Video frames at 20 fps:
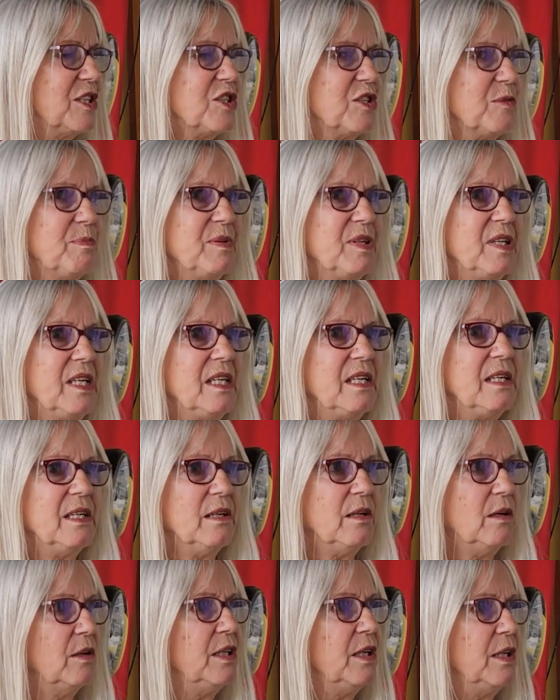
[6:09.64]
To be
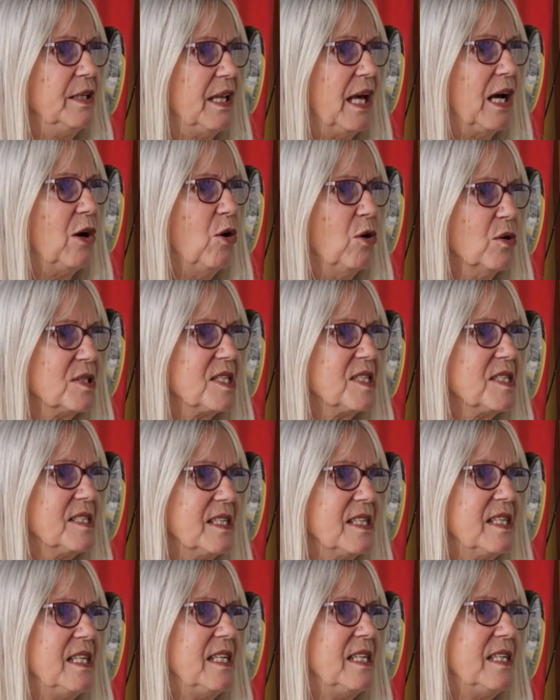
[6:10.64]
in that hot,
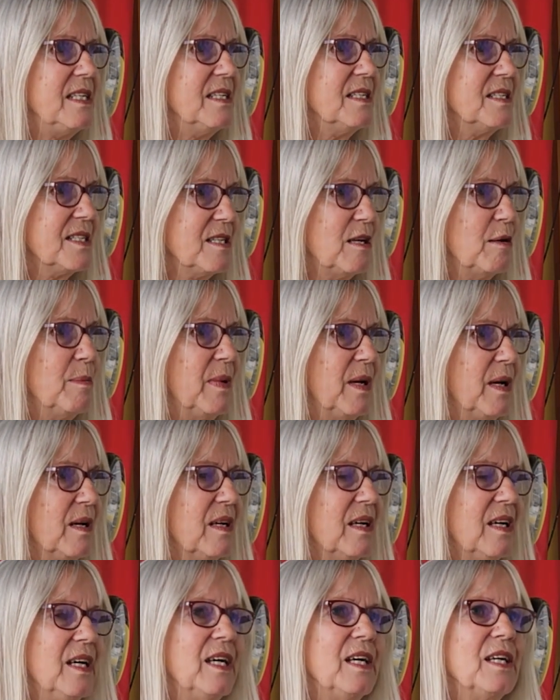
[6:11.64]
sticky summer,
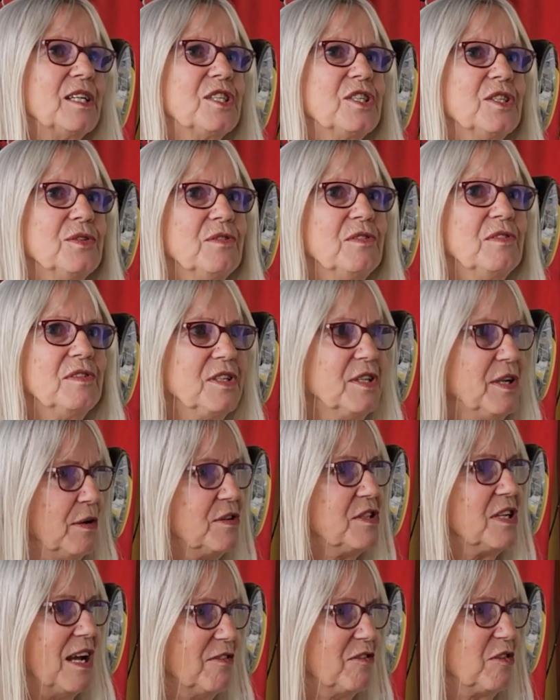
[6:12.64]
to
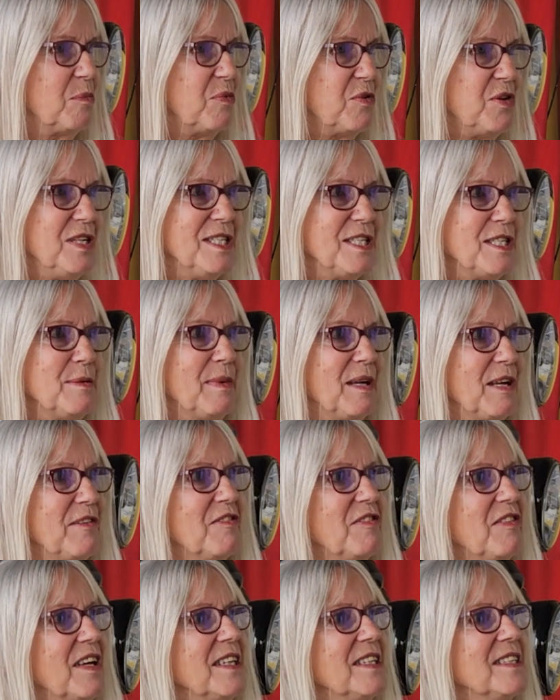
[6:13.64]
have the breeze in my
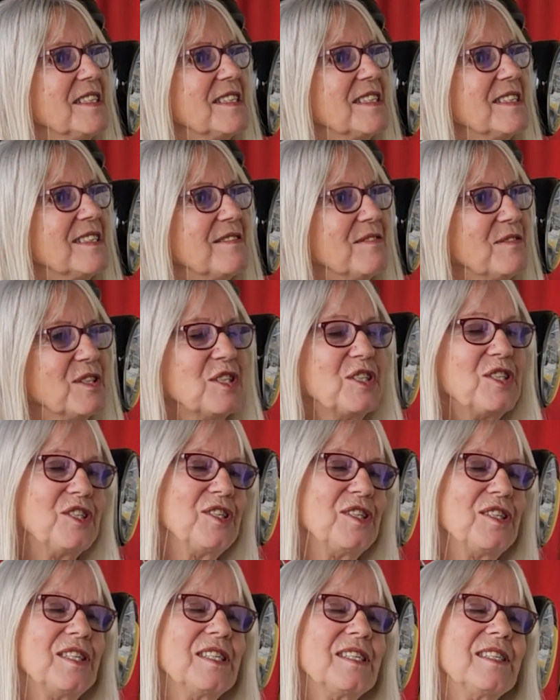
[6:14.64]
face was
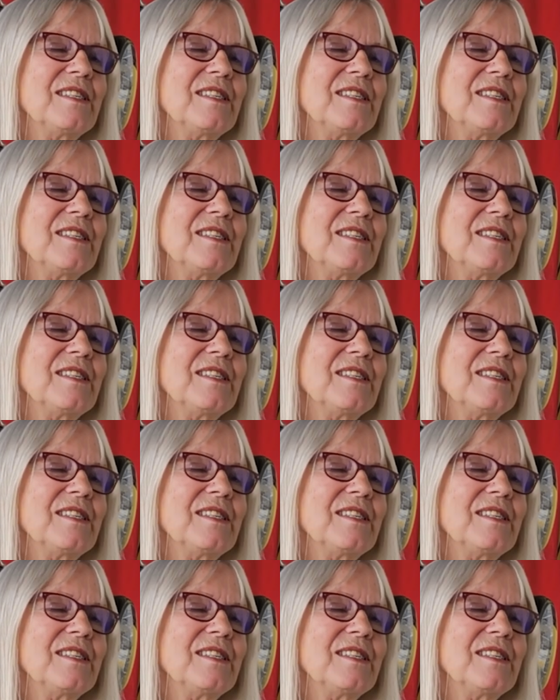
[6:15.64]
just